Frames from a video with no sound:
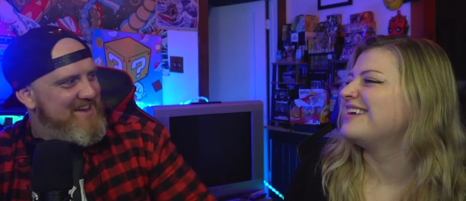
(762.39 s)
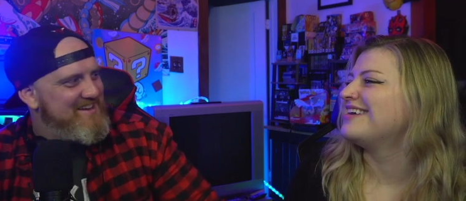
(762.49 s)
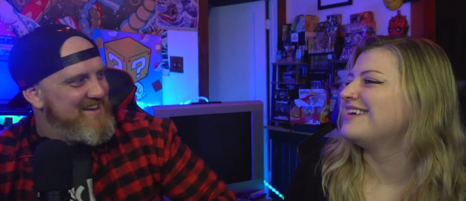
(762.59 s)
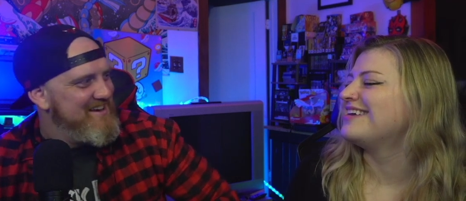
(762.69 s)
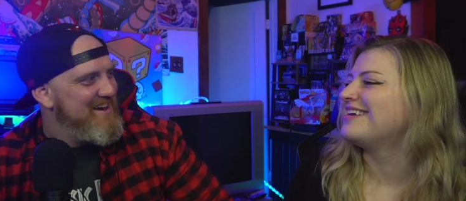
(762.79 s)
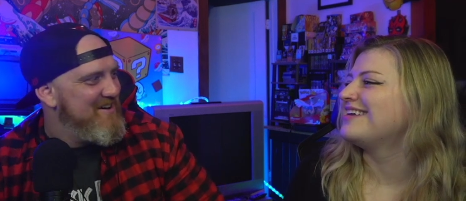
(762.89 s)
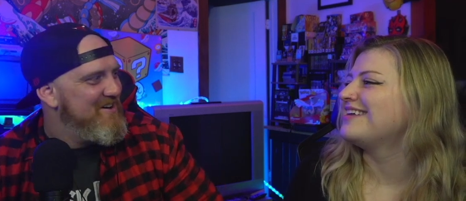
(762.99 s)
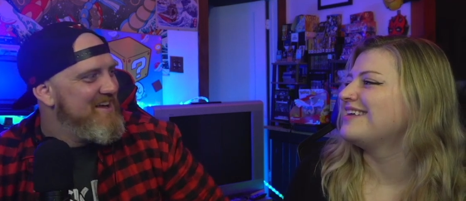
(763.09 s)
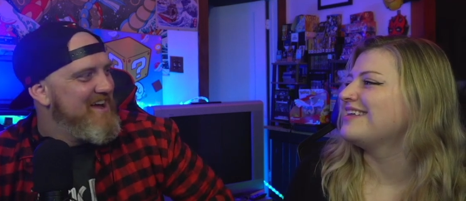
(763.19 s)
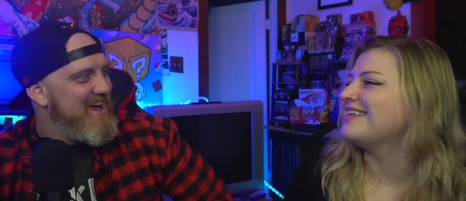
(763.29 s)
Speaker 1: you know.
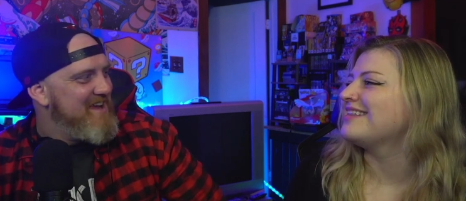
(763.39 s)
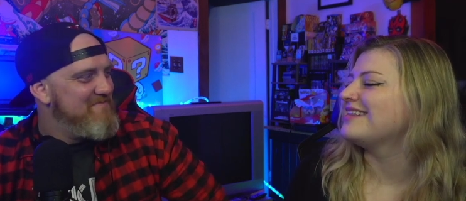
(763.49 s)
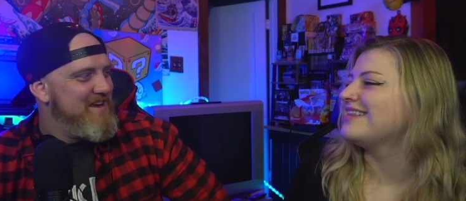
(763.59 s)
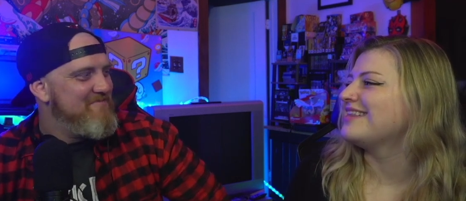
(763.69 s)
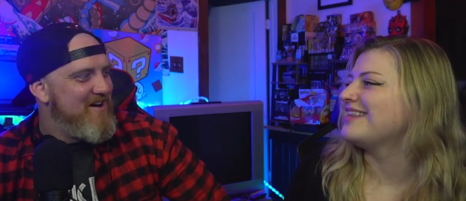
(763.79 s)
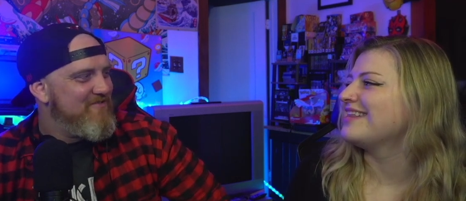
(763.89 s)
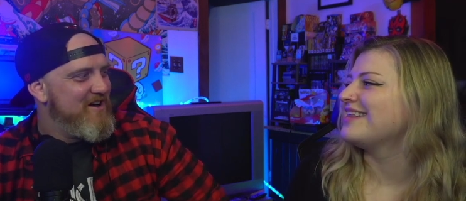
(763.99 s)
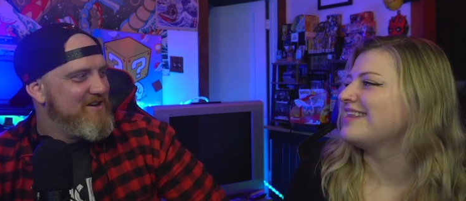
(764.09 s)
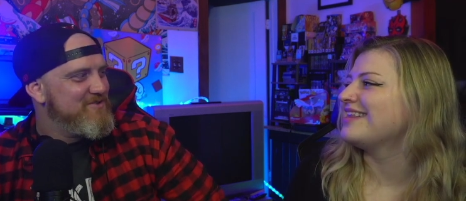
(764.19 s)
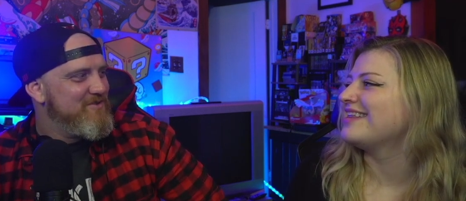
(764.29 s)
And me and my
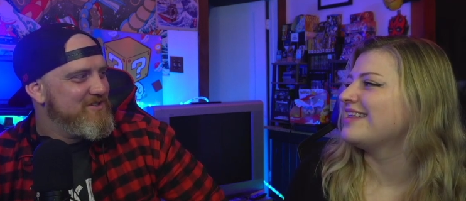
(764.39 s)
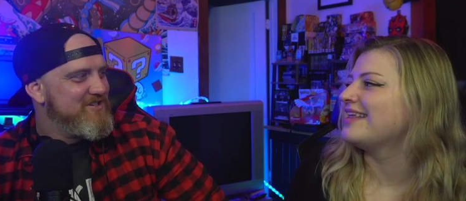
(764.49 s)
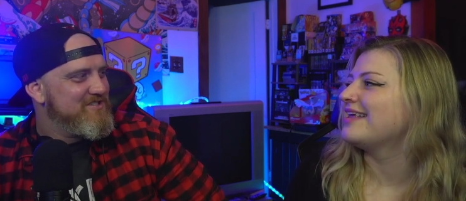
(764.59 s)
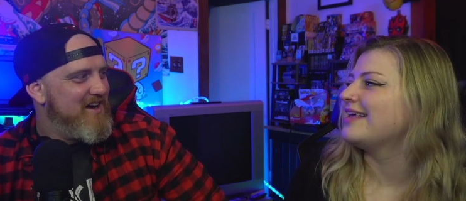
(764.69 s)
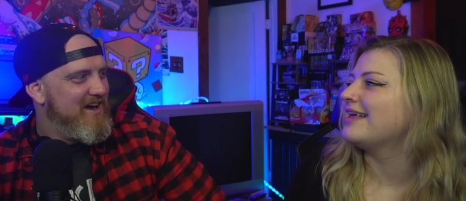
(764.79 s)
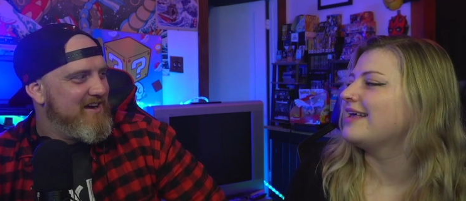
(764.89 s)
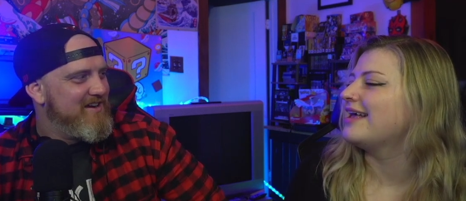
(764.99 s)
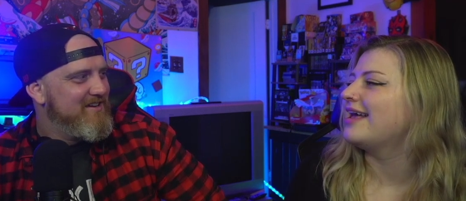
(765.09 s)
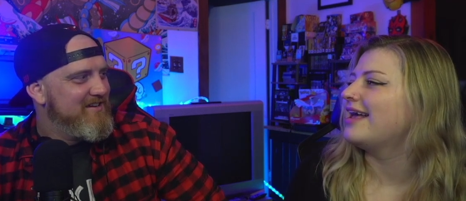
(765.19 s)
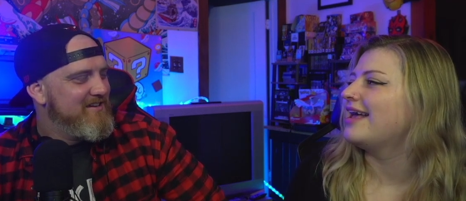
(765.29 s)
friends were just like
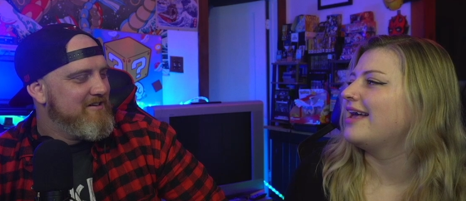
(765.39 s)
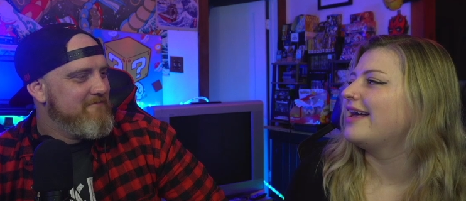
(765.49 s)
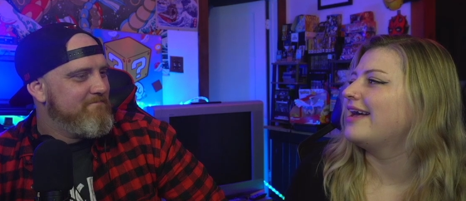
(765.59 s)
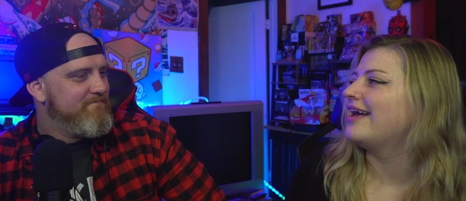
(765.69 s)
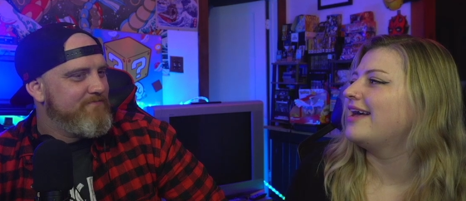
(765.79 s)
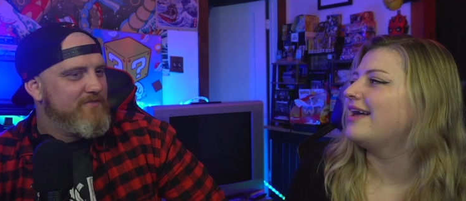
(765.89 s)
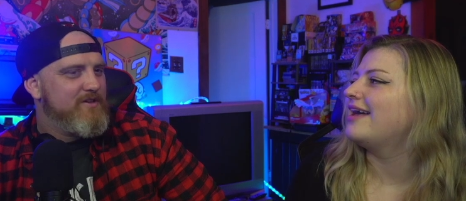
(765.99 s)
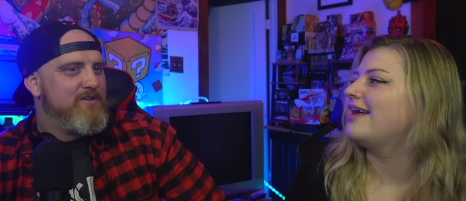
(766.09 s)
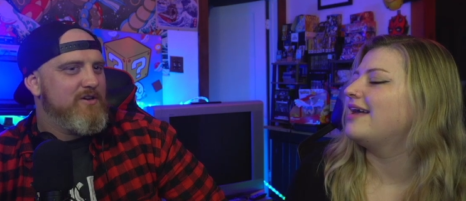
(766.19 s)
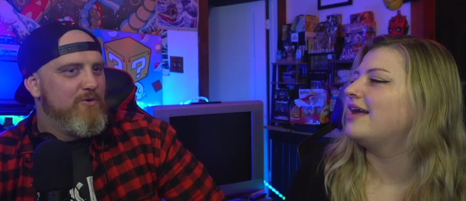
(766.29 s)

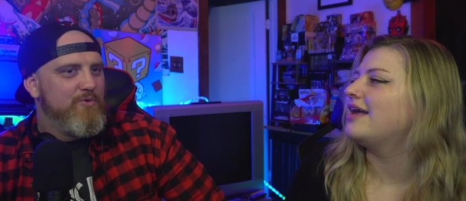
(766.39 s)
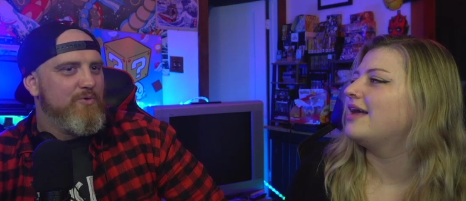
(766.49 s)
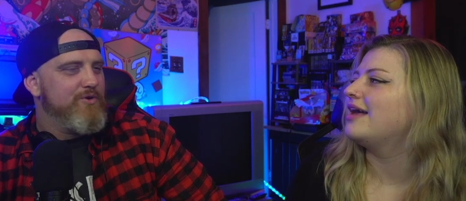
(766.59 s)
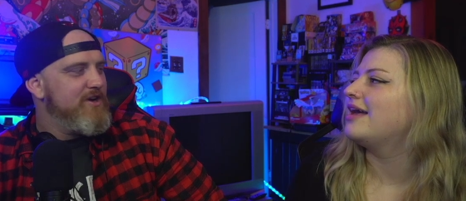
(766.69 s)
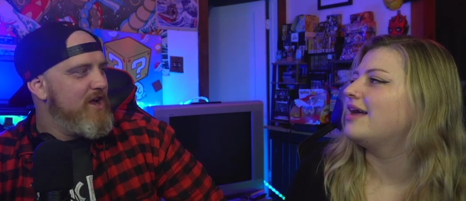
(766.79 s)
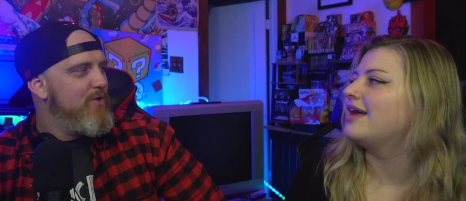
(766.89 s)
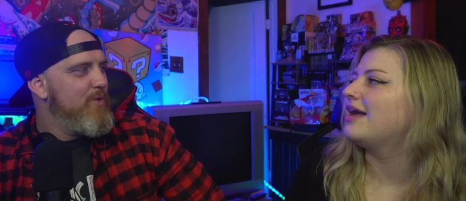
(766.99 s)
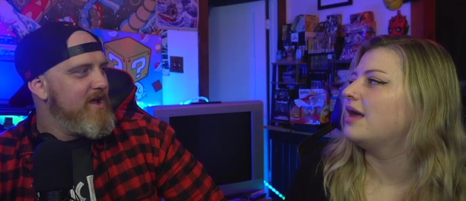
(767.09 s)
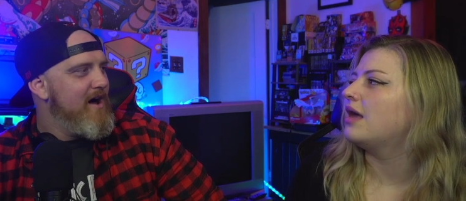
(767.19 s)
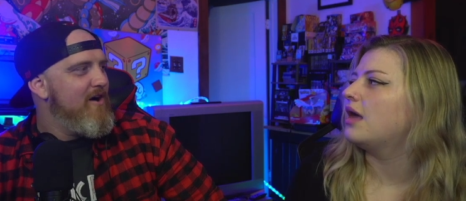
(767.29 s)
cool. You know,
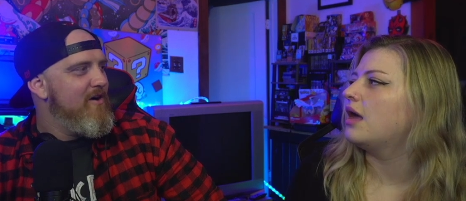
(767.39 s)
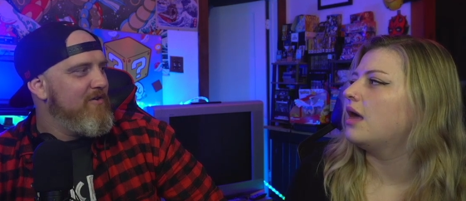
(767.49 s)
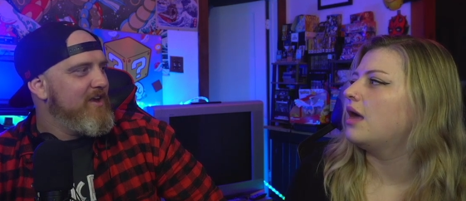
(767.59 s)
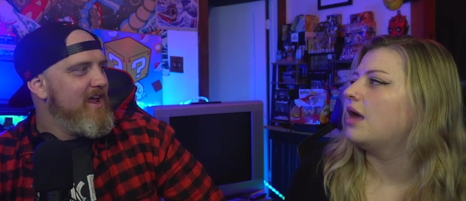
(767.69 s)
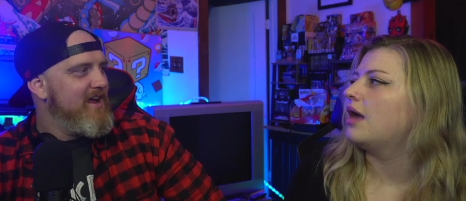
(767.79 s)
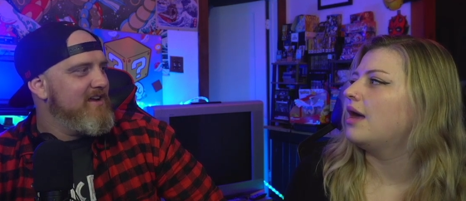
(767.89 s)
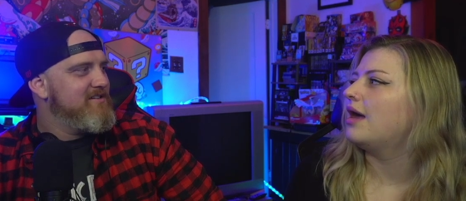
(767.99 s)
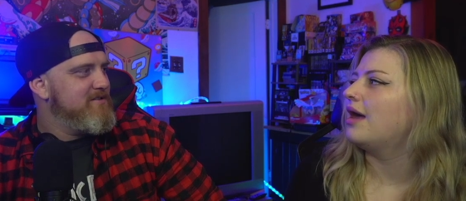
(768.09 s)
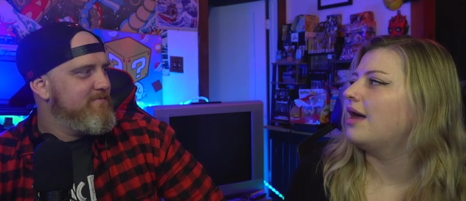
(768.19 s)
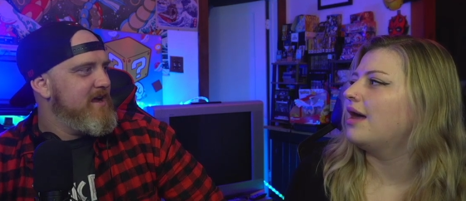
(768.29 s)
we all need
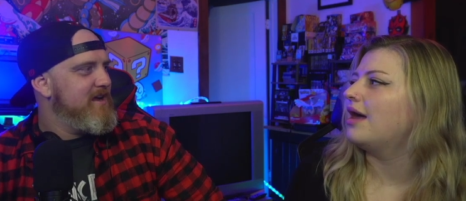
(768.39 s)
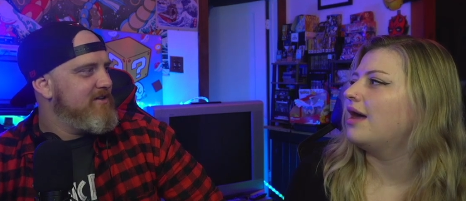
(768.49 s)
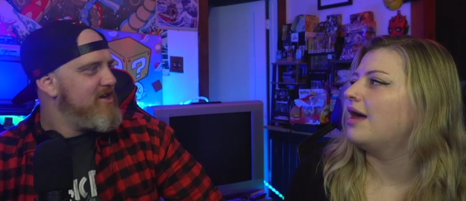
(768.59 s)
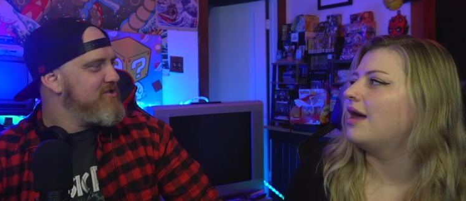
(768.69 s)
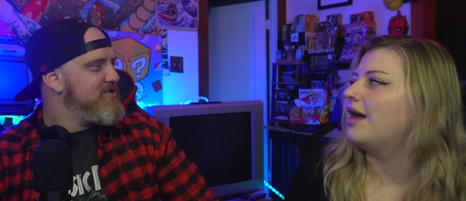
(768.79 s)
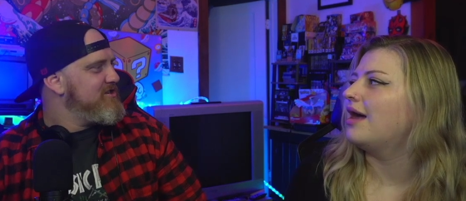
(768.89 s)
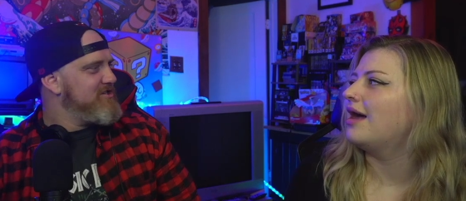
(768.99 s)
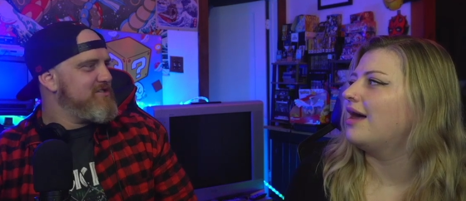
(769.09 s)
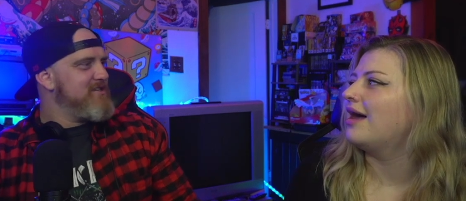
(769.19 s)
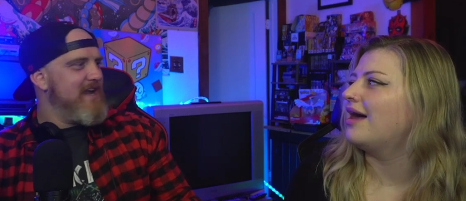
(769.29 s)
to be because you
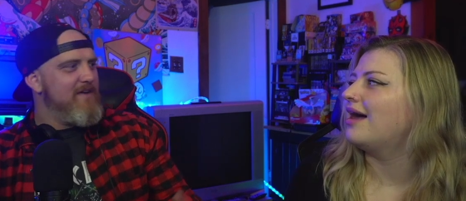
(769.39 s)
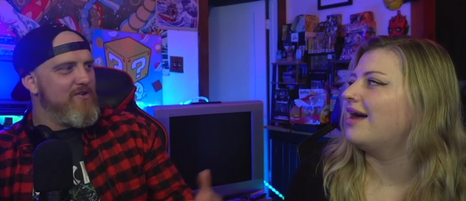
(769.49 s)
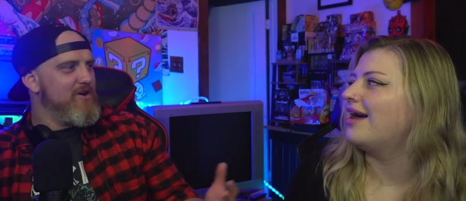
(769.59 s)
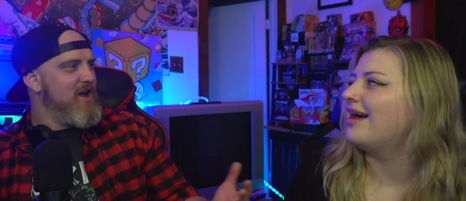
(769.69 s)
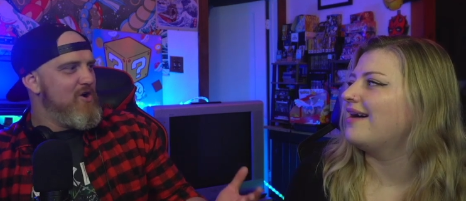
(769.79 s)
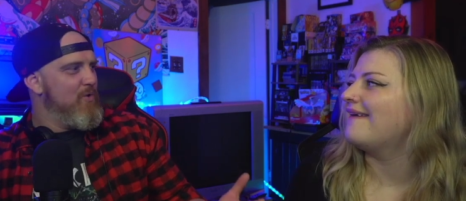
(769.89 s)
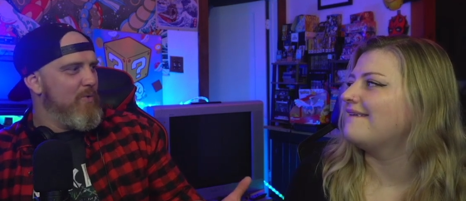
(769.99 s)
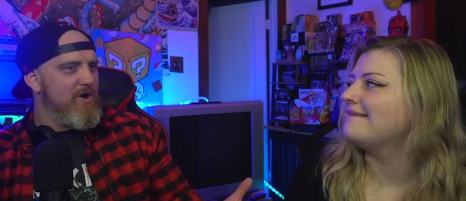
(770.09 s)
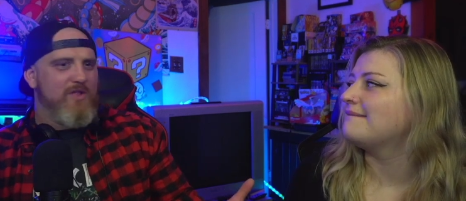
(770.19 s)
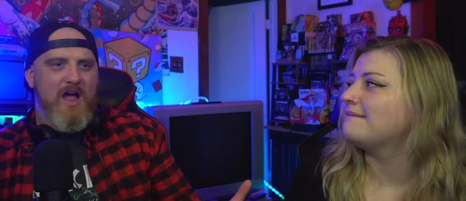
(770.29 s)
just never know.
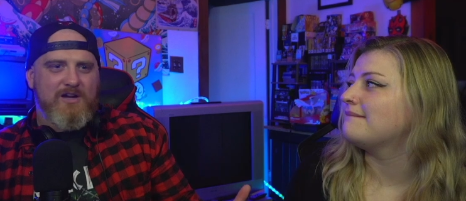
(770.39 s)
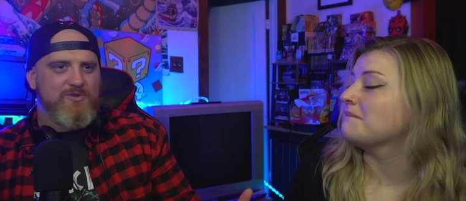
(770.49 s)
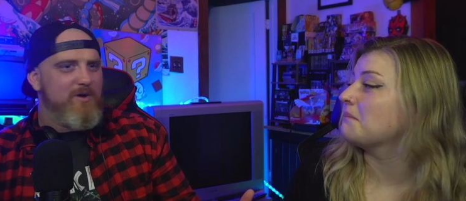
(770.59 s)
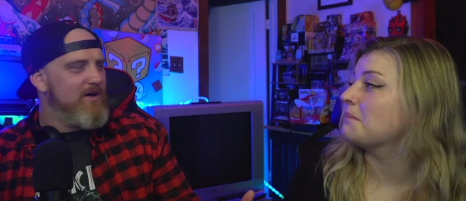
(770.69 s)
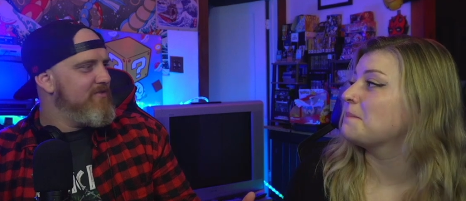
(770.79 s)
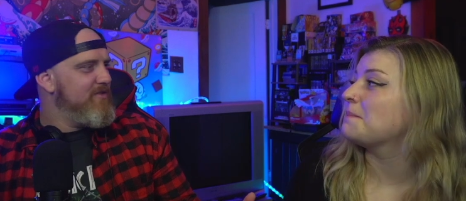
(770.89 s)
We're like 12 and